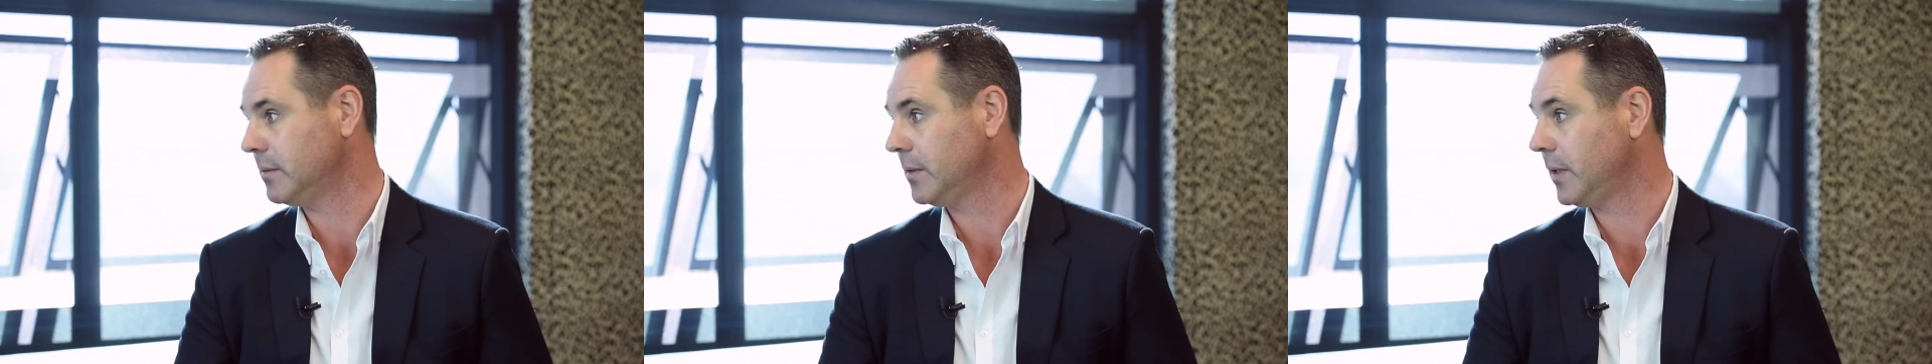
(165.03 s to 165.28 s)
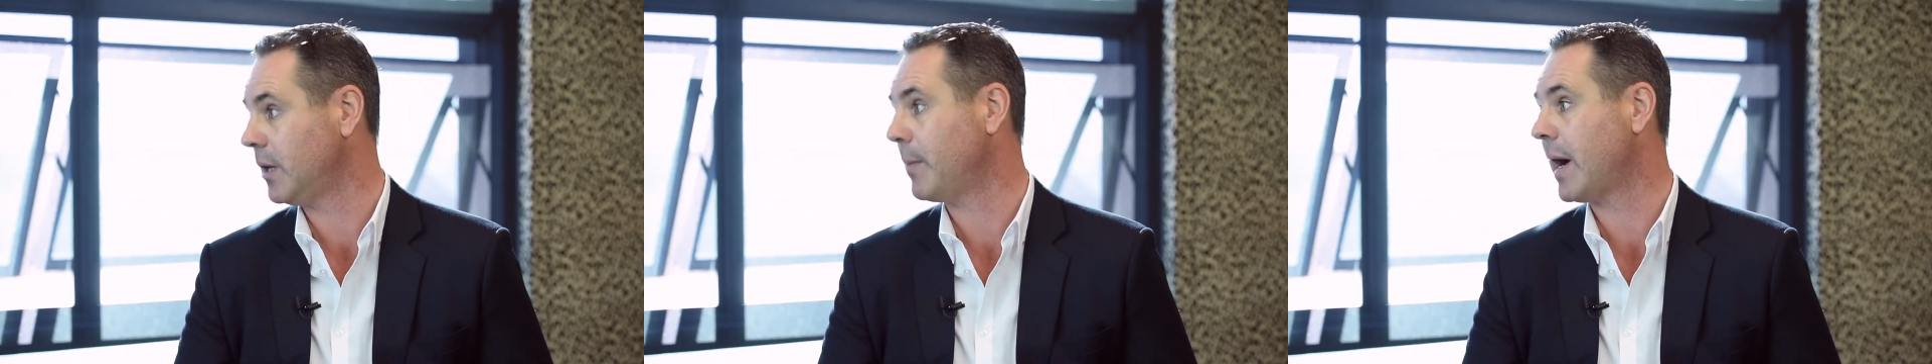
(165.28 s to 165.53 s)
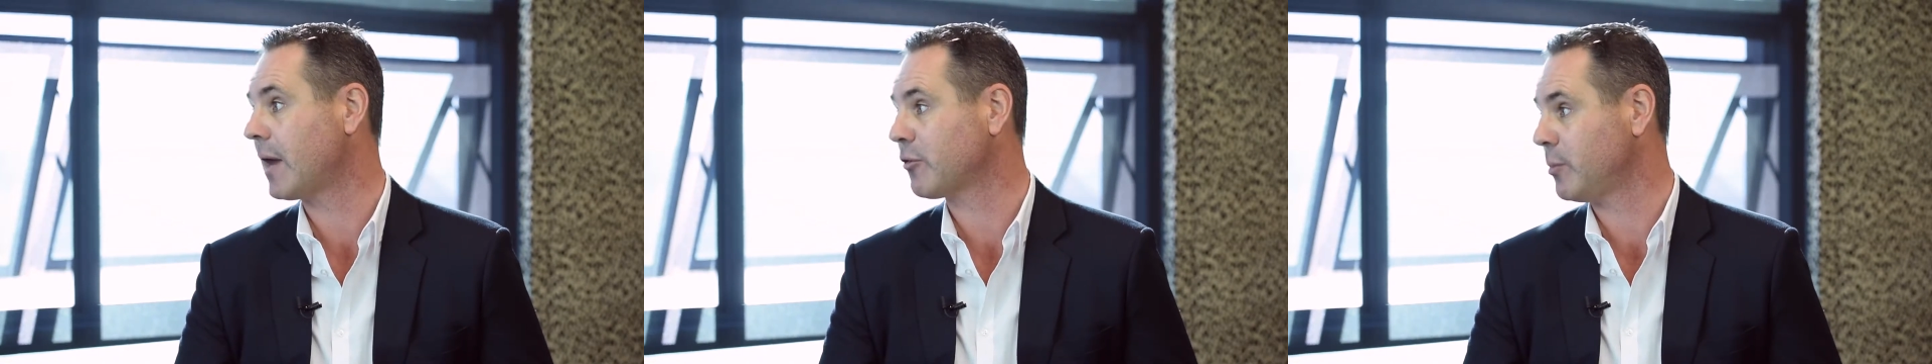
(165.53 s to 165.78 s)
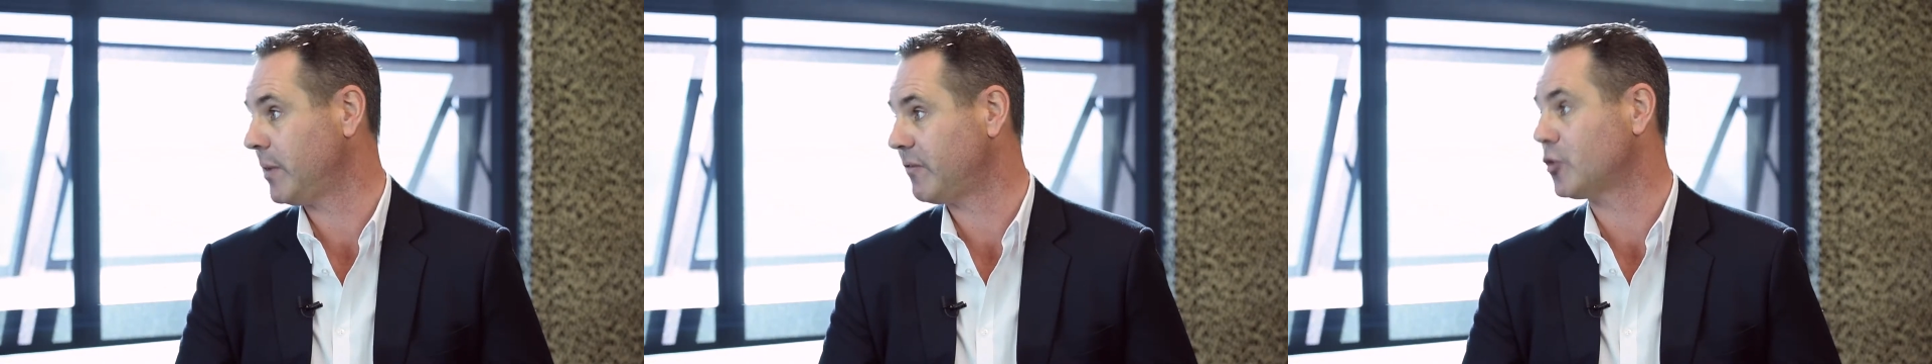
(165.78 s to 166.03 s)
in a
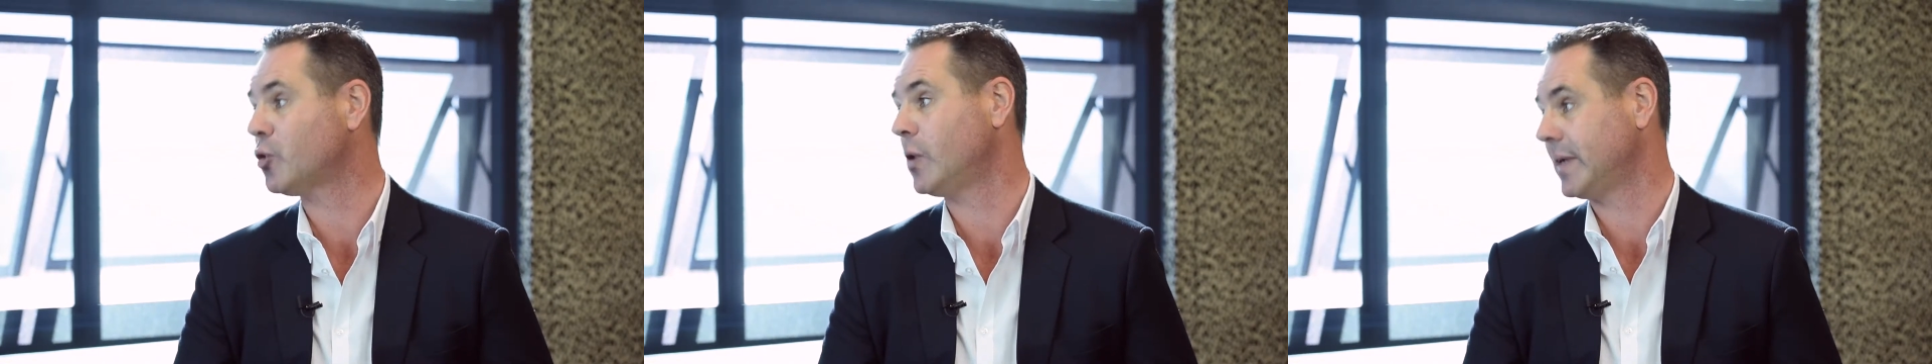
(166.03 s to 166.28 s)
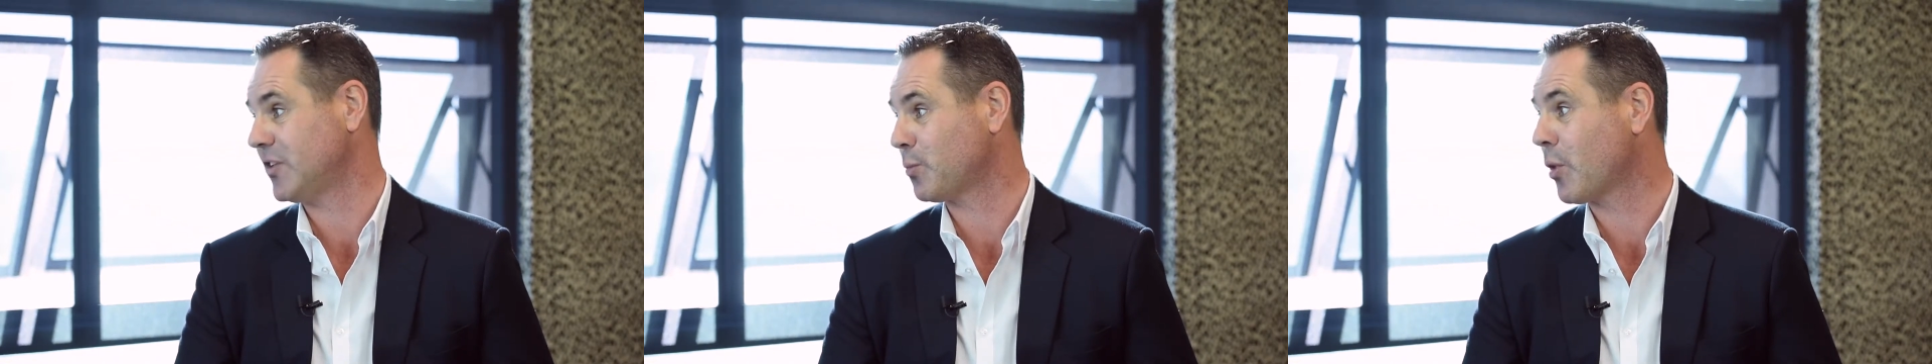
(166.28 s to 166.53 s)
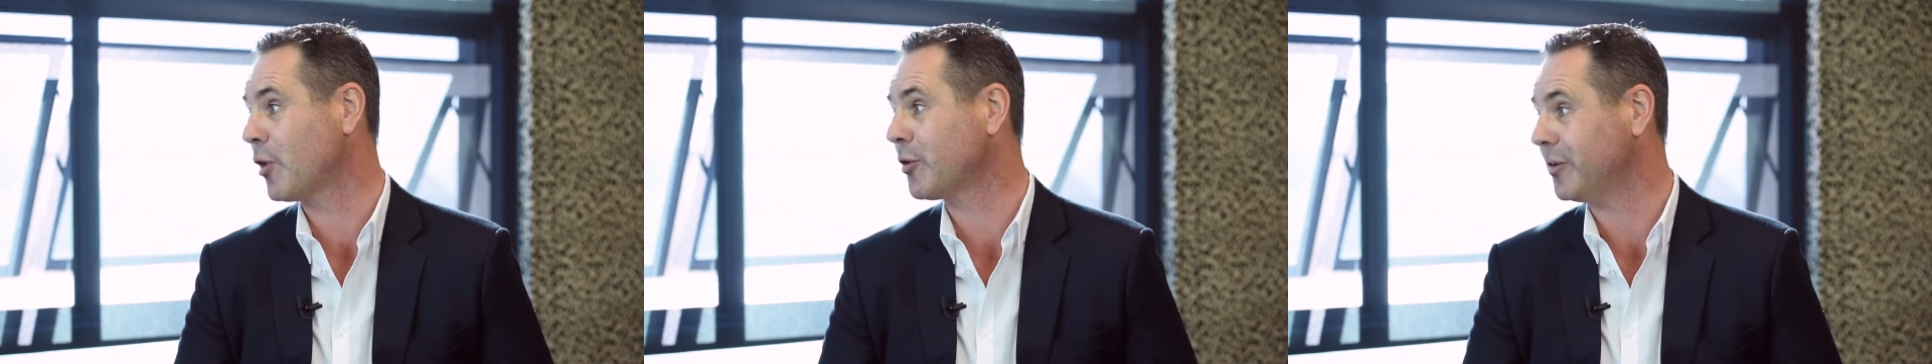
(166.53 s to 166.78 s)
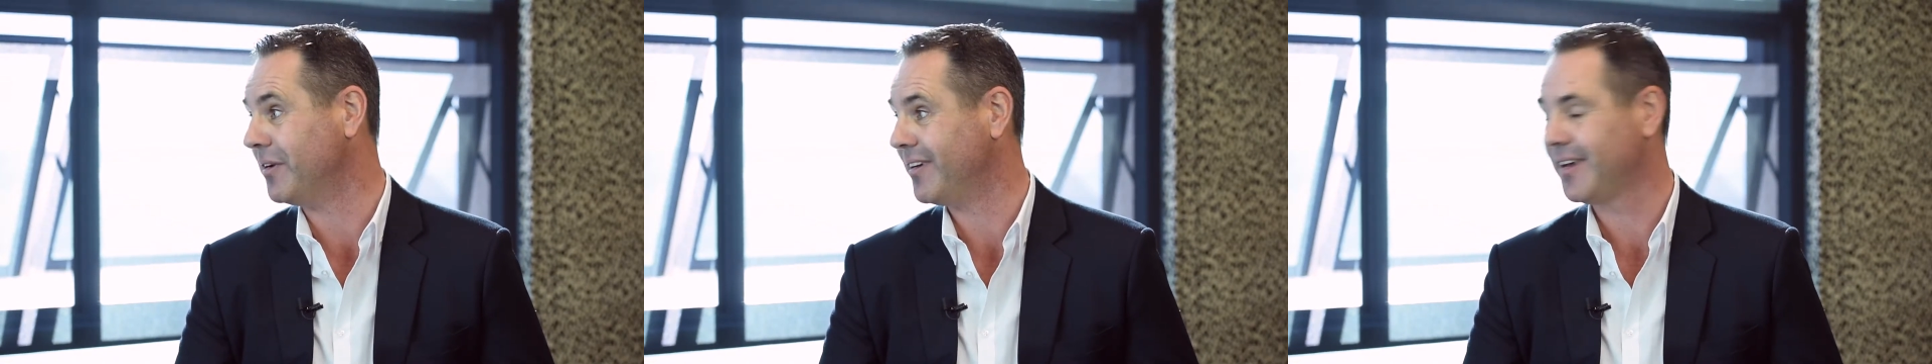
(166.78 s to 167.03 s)
bathroom if a toilet gets
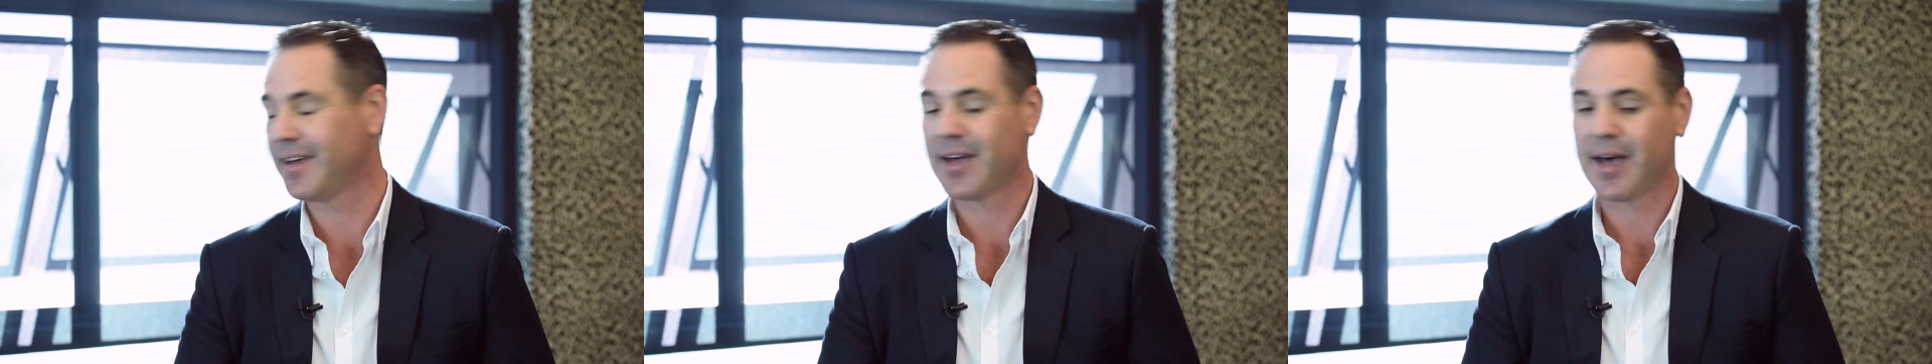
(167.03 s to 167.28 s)
broken.